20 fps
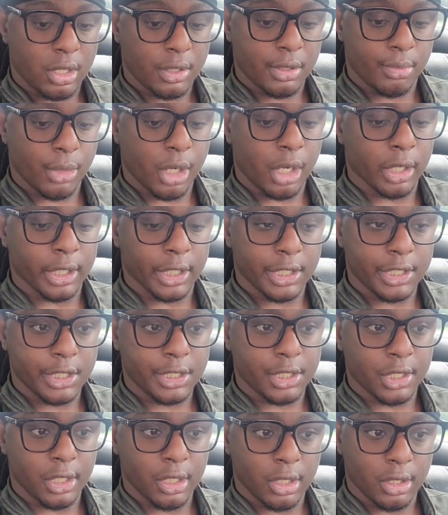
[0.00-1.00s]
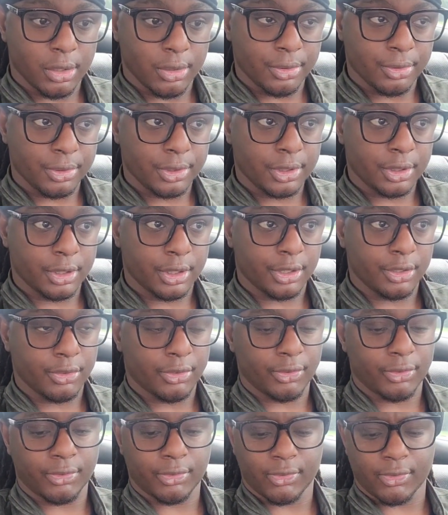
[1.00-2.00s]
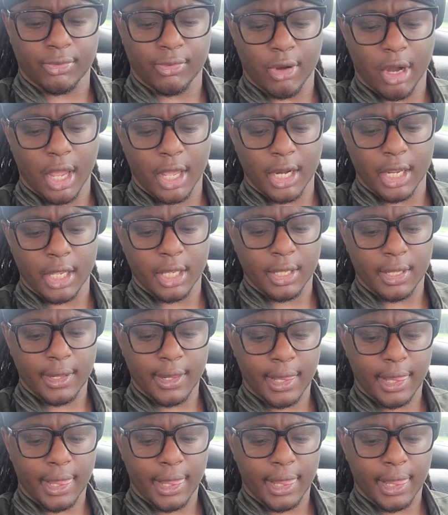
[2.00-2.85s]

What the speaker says: The market just closed. It's Friday.